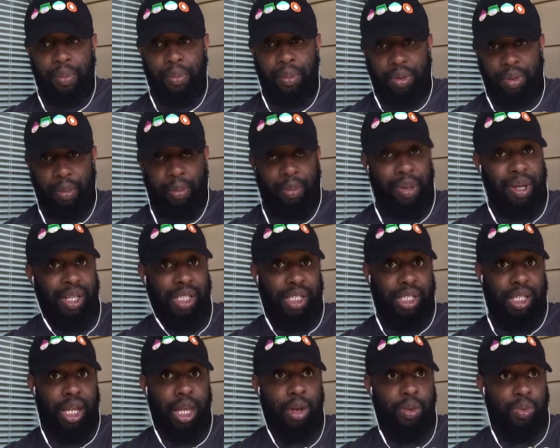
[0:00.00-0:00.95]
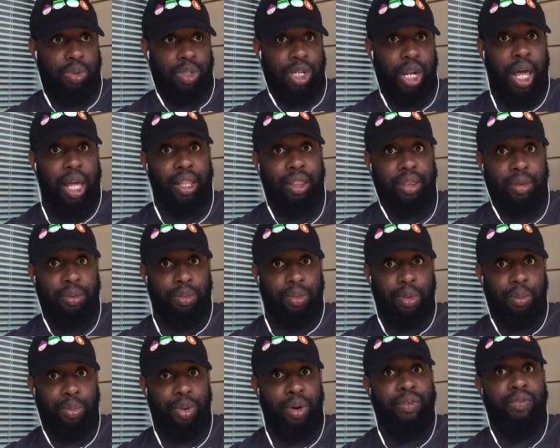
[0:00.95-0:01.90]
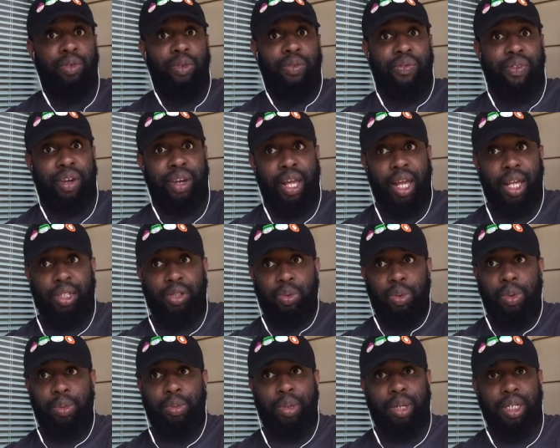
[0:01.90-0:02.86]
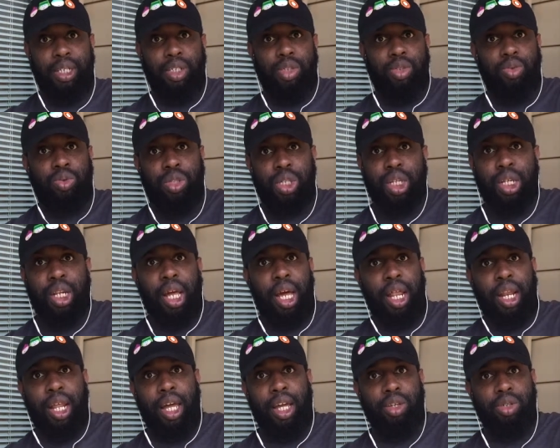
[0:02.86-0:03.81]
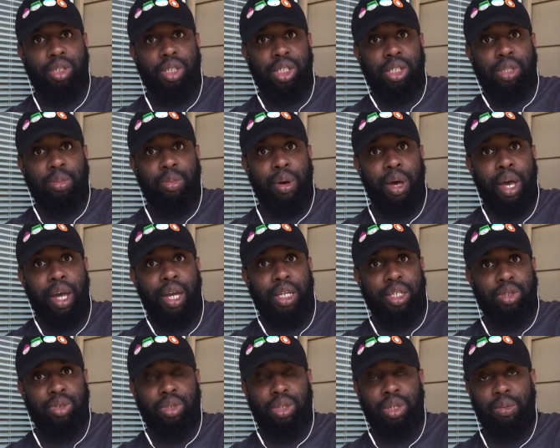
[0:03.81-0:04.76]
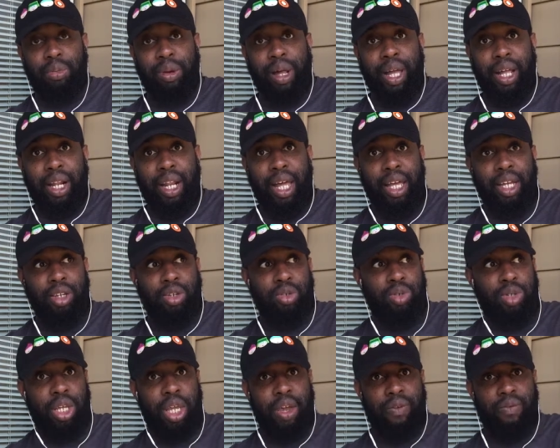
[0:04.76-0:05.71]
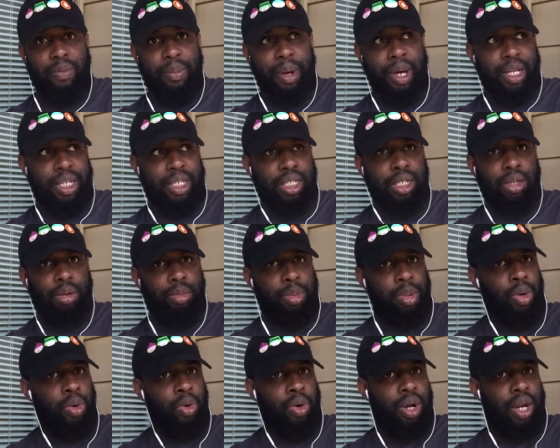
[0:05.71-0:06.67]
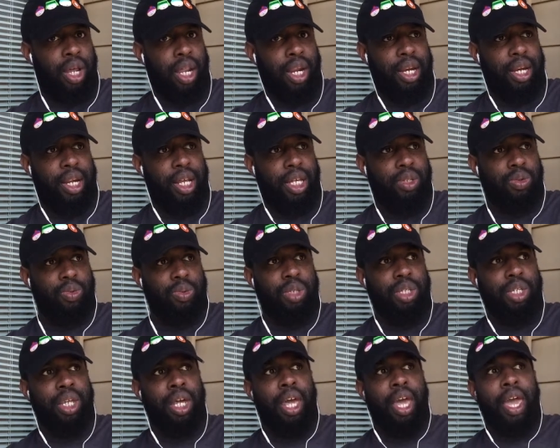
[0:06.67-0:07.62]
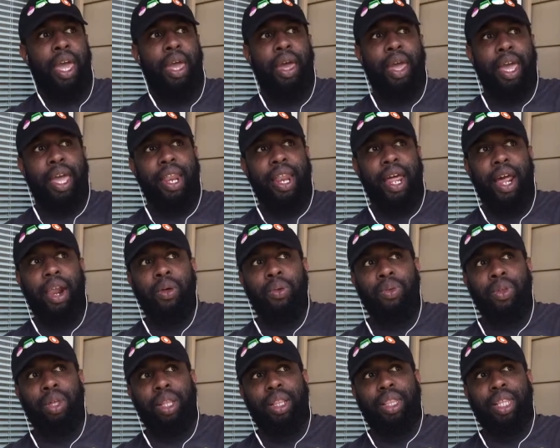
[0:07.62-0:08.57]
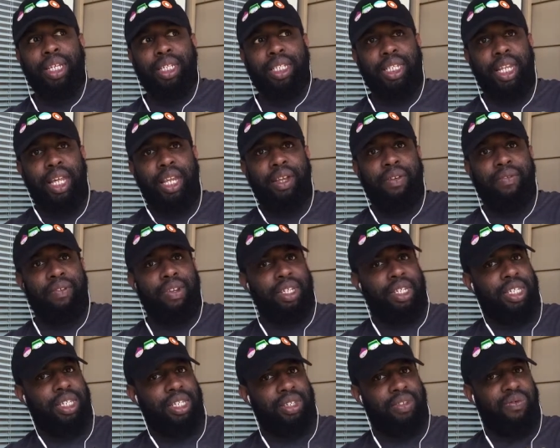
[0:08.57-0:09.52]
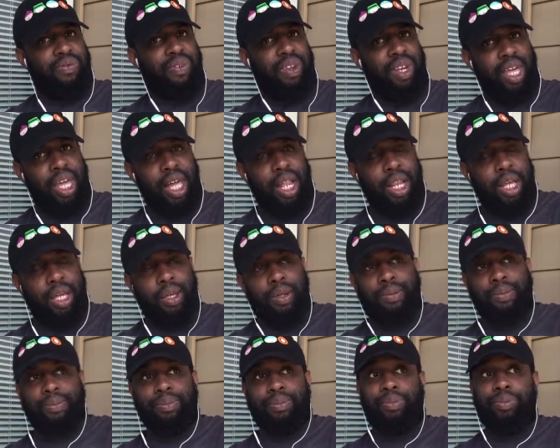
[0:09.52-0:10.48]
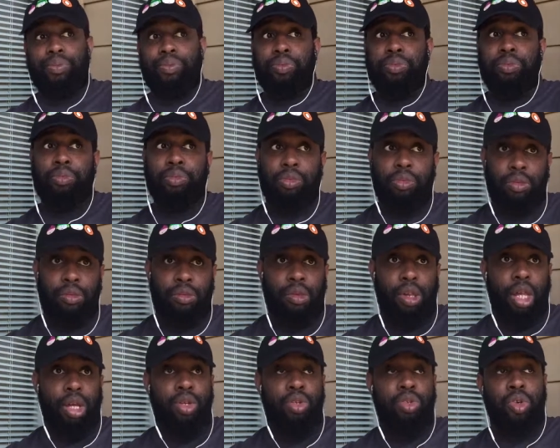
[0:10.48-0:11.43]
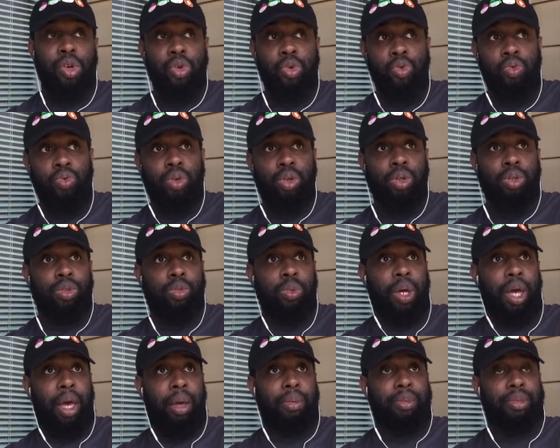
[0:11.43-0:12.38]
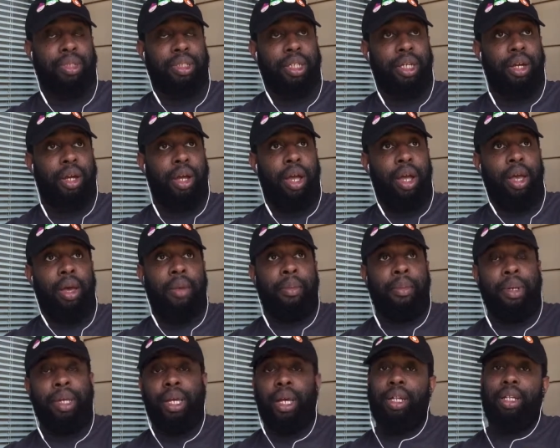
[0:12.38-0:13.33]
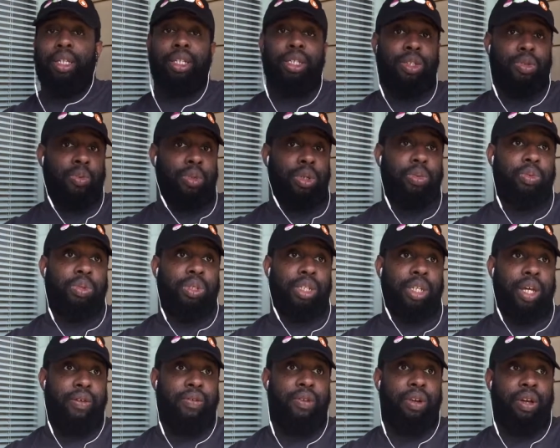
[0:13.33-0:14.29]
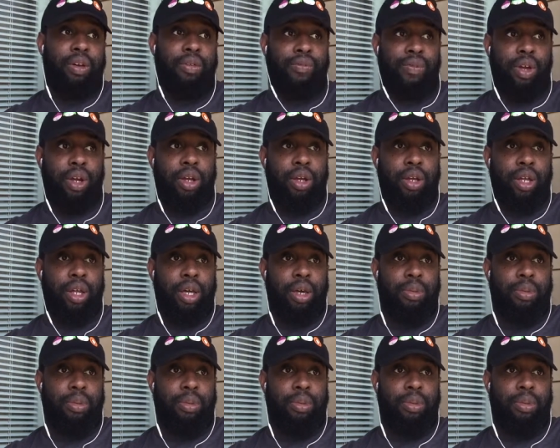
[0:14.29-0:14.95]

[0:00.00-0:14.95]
but the biggest thing was like the, the preview for next week because you see Lala, you see Tobias, you see Black Lightning, you see everybody seem to be going at it next week. And I don't think that's not even a season finale. So who knows what happens there. But yeah, this week was definitely a very good